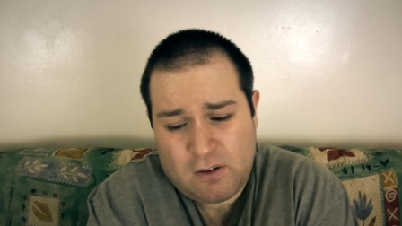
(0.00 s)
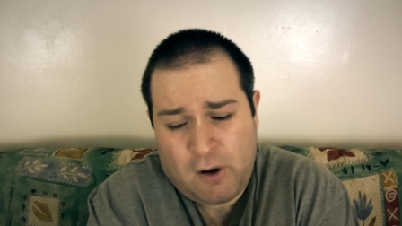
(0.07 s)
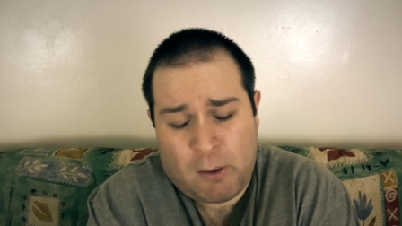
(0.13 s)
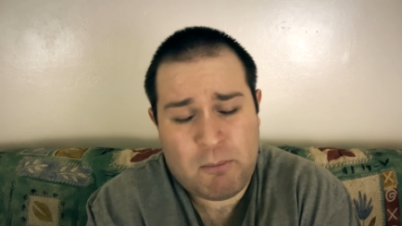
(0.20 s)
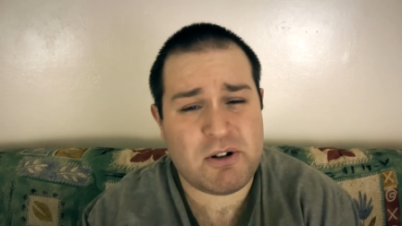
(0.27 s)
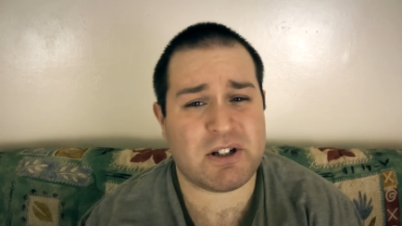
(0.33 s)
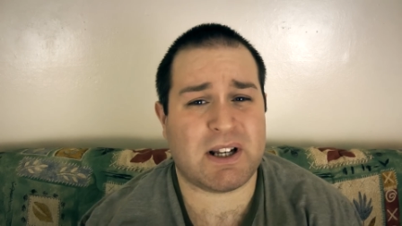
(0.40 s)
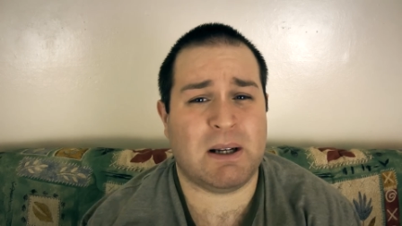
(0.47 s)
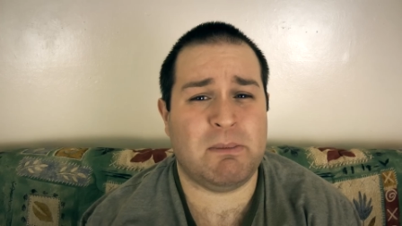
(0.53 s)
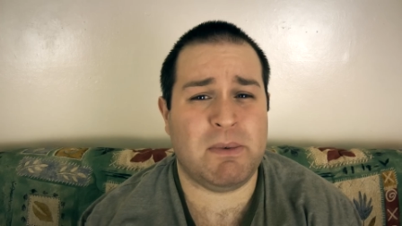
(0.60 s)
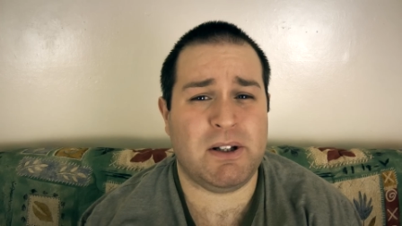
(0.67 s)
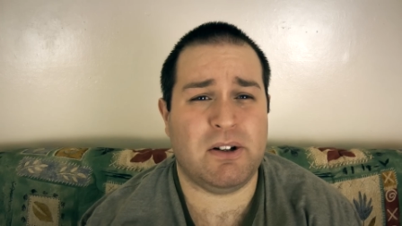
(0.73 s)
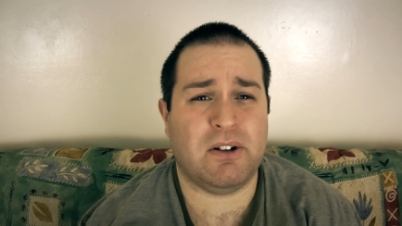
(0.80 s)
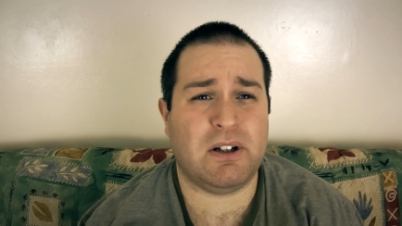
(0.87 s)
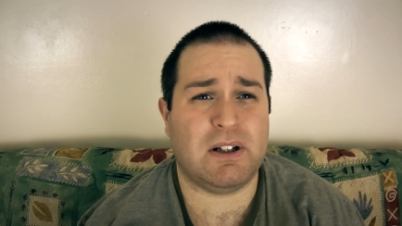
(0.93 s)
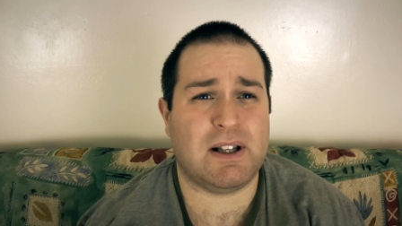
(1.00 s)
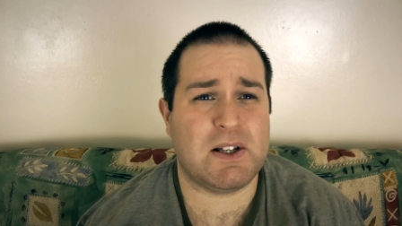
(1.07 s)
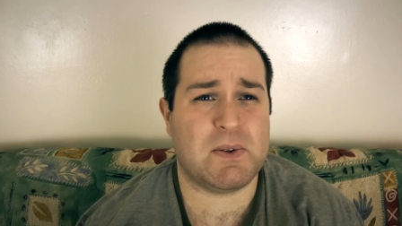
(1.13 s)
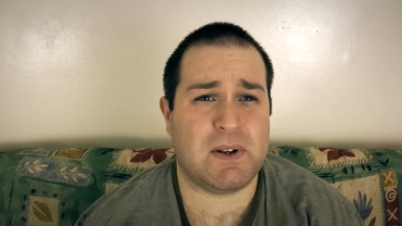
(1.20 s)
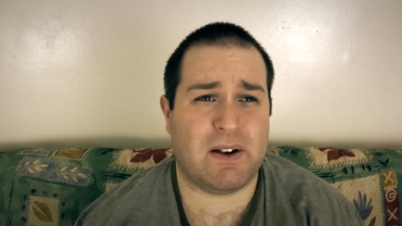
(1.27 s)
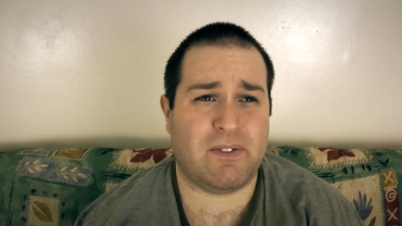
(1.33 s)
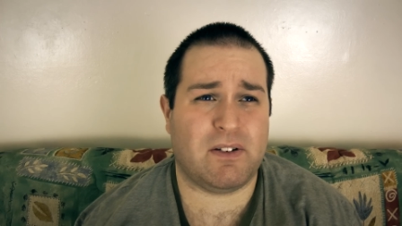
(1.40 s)
not much can be done
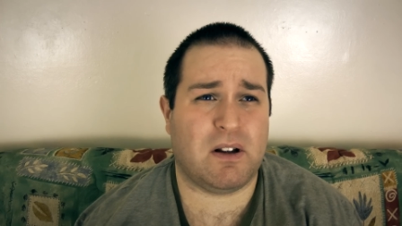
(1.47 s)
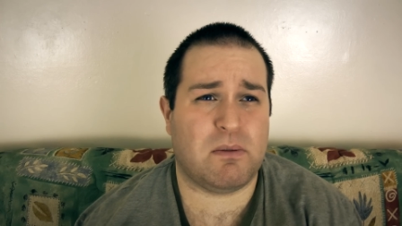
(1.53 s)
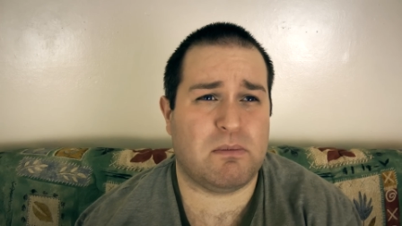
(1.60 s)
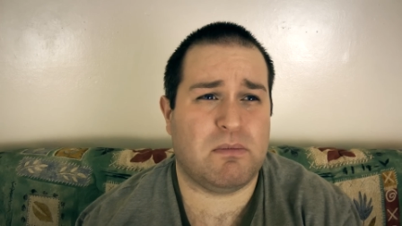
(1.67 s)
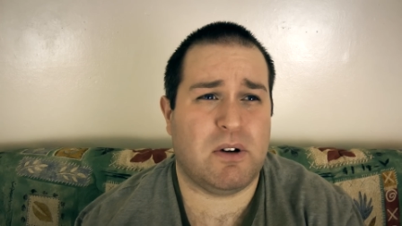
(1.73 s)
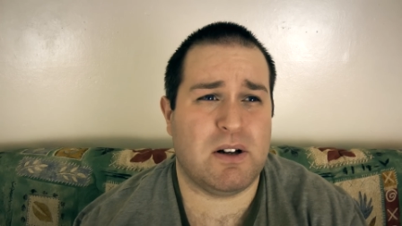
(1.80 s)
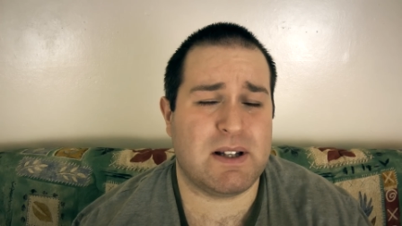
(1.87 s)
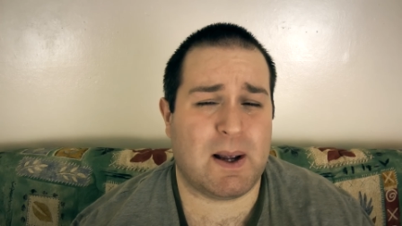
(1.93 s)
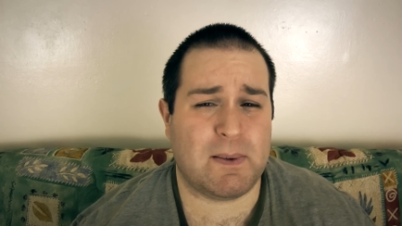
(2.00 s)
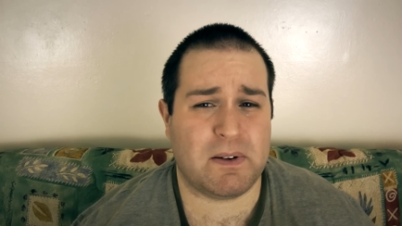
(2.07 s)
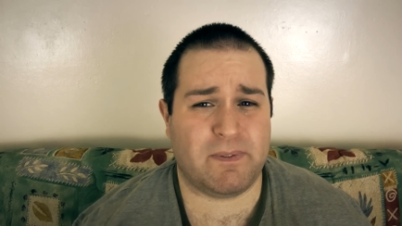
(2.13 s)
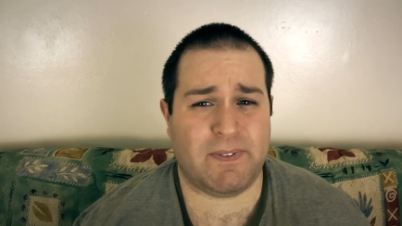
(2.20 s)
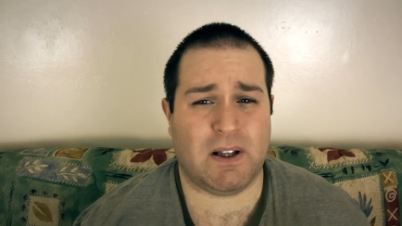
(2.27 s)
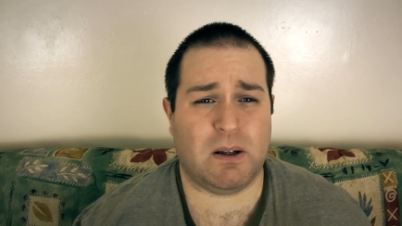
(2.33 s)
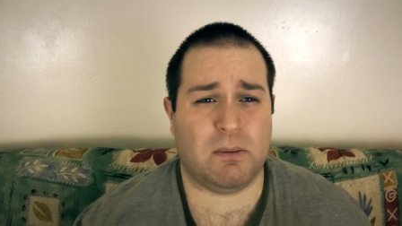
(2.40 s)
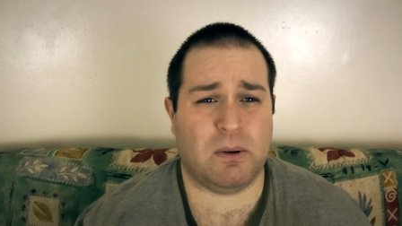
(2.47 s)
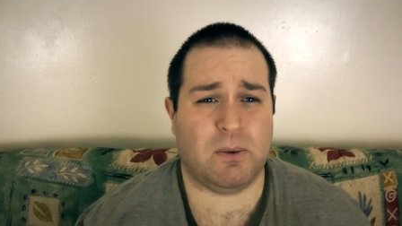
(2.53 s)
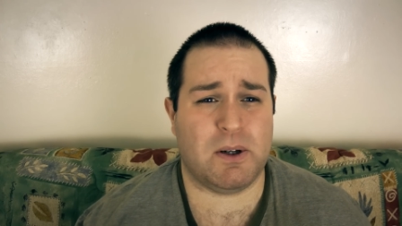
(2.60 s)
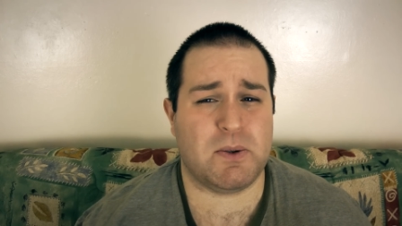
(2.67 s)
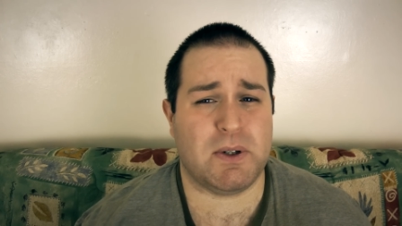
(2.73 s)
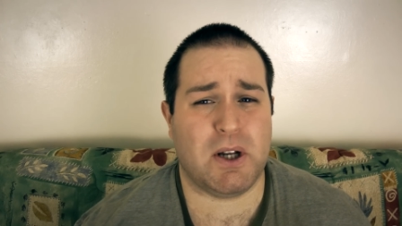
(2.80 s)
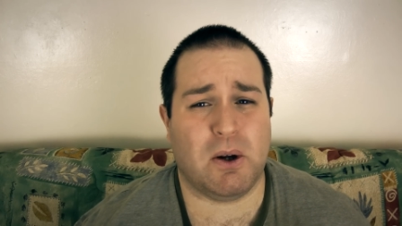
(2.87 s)
unless we have a lot more time to film,
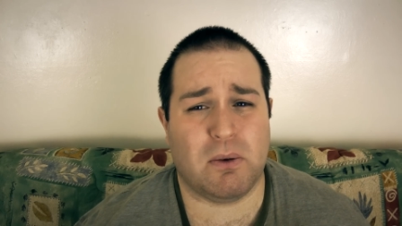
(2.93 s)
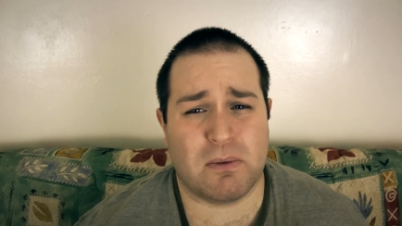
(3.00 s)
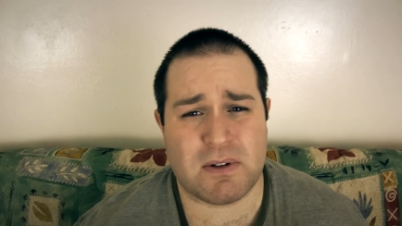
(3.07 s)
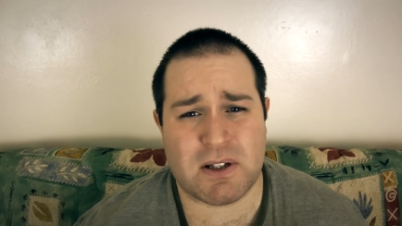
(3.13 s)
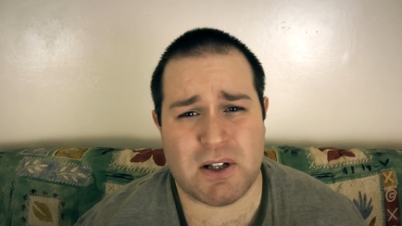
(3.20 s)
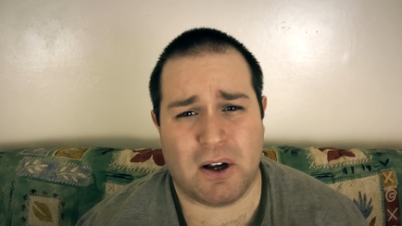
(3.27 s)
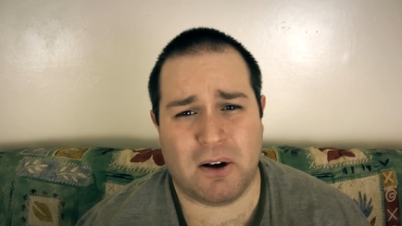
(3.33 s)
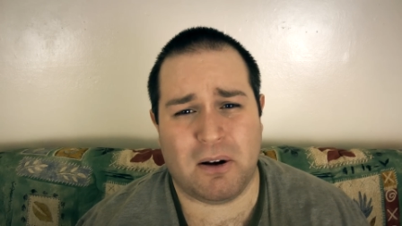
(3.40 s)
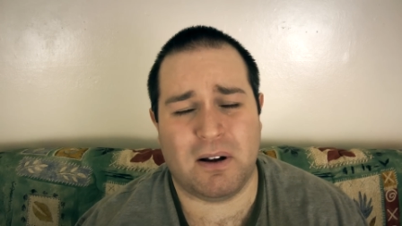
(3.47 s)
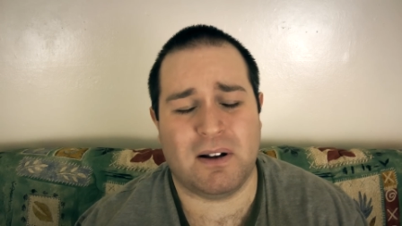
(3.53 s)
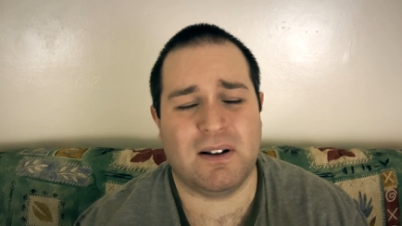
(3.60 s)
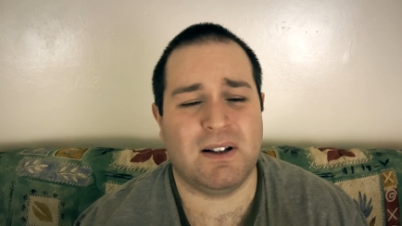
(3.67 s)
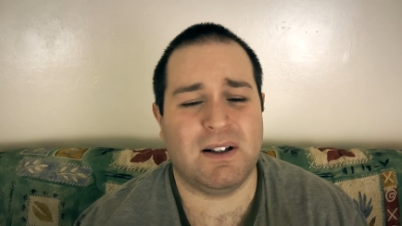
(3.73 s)
which we don't, so...